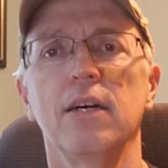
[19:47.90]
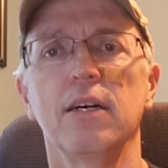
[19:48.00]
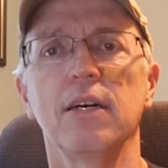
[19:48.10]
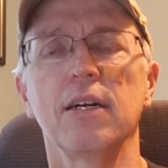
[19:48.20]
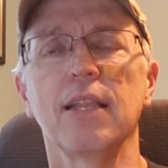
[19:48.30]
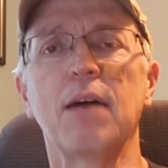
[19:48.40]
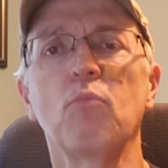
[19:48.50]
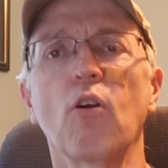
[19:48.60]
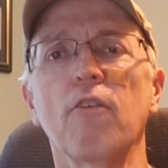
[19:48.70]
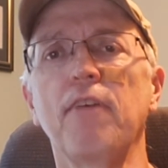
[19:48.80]
a
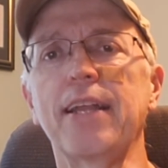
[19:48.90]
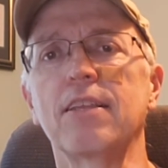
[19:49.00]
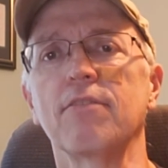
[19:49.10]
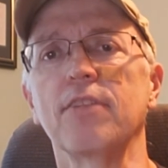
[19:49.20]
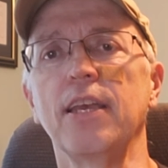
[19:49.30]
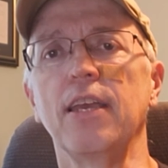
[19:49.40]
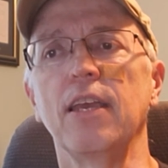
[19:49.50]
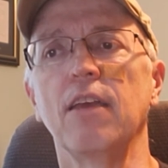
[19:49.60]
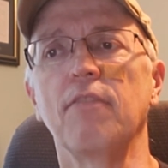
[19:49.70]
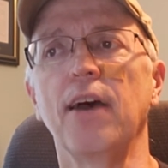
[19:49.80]
lot more
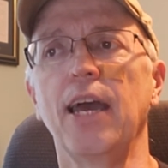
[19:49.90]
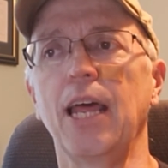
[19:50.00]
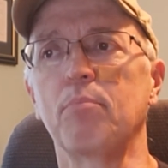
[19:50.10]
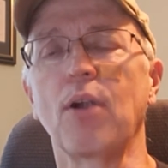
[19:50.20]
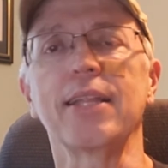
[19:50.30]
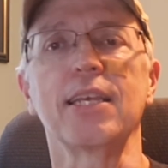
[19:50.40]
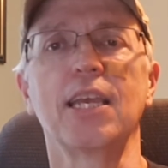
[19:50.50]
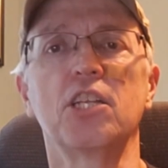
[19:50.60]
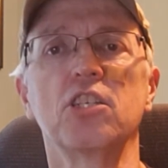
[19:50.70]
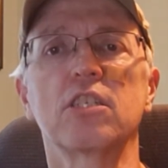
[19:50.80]
effectively if I had brought the
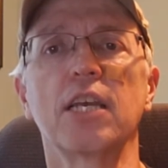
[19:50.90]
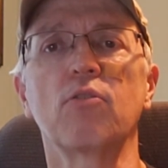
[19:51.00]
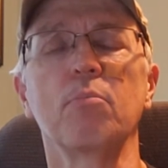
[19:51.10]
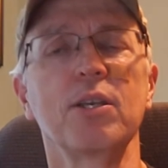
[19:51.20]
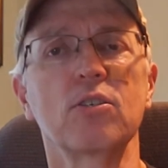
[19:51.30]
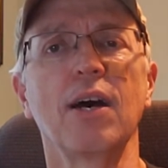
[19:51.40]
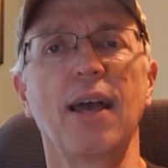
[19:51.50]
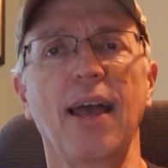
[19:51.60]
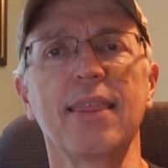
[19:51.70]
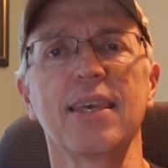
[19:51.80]
kitchen sink with me. So
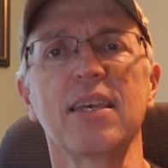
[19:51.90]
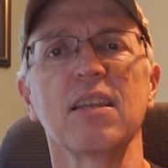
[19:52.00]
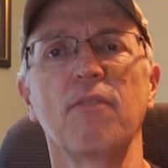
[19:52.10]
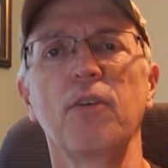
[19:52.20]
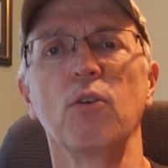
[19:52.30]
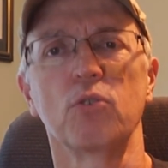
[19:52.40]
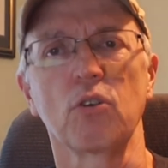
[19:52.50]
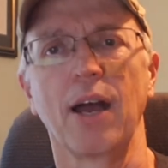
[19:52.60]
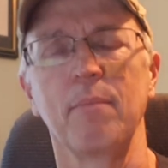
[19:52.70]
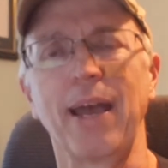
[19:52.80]
I think in the
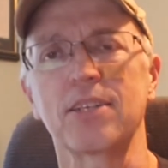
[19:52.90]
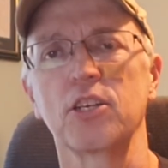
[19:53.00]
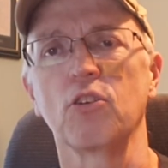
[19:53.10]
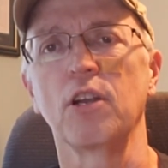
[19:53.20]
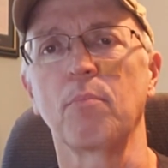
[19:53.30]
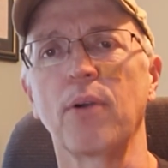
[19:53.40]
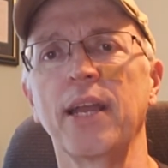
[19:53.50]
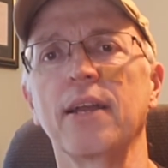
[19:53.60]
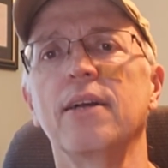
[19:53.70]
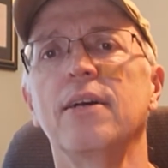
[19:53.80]
future I'm actually going to
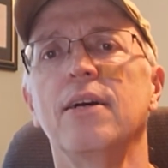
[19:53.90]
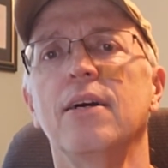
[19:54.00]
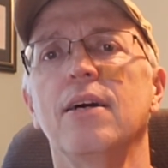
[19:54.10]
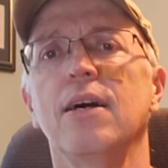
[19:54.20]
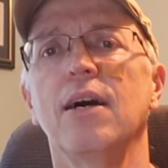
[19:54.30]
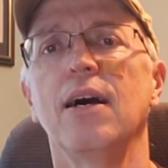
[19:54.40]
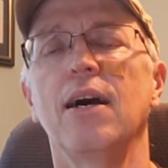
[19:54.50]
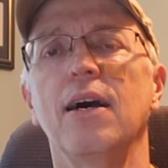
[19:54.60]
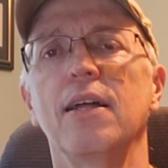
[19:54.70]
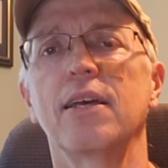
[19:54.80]
bring
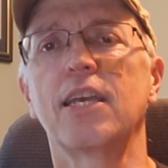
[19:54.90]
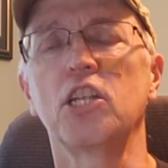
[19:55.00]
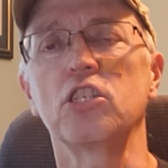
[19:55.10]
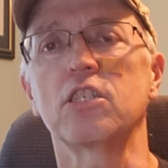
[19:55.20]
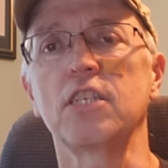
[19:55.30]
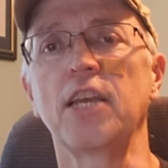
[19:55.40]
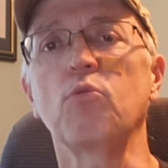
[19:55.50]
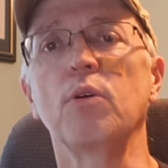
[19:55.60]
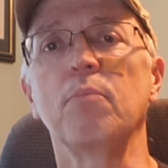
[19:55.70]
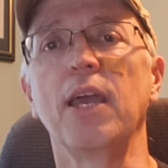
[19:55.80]
a kitchen
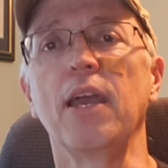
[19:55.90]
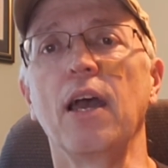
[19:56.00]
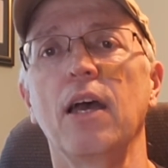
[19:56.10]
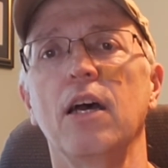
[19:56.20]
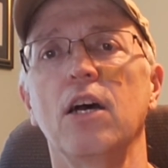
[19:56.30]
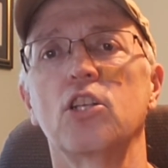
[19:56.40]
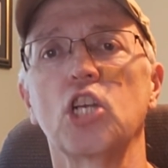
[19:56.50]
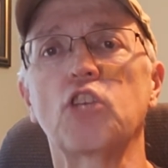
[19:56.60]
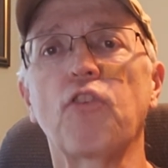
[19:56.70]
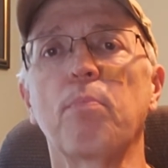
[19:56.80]
sink with me
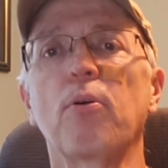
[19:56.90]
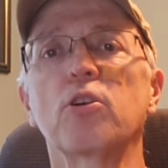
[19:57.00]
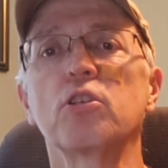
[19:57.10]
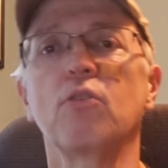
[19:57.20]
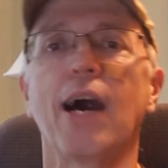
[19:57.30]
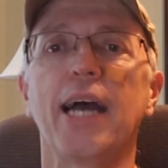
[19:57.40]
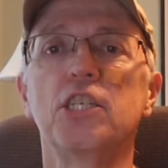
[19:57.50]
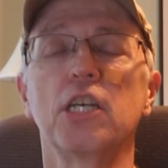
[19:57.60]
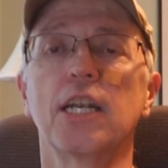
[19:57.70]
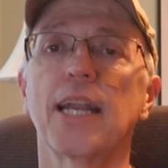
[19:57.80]
just for personal
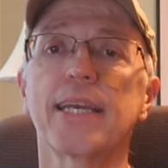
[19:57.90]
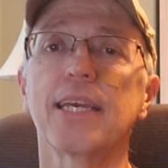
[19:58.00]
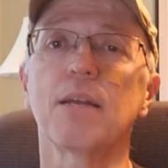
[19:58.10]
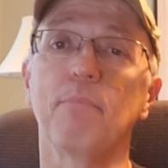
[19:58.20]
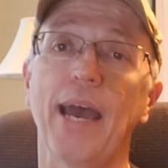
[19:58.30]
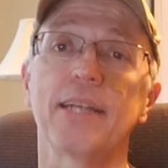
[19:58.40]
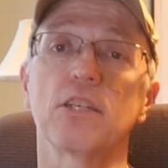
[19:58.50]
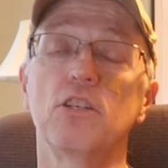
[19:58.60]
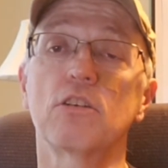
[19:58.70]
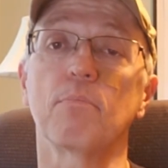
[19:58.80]
hygiene. And I can
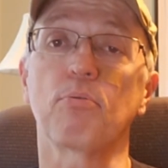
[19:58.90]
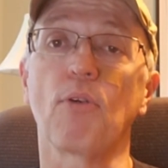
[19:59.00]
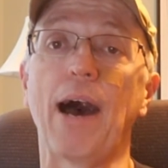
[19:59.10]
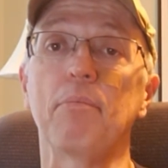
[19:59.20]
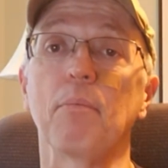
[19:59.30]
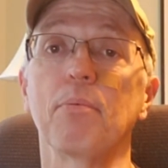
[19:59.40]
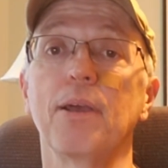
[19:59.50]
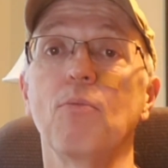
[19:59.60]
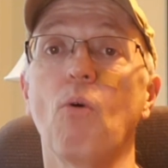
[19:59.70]
imagine you could probably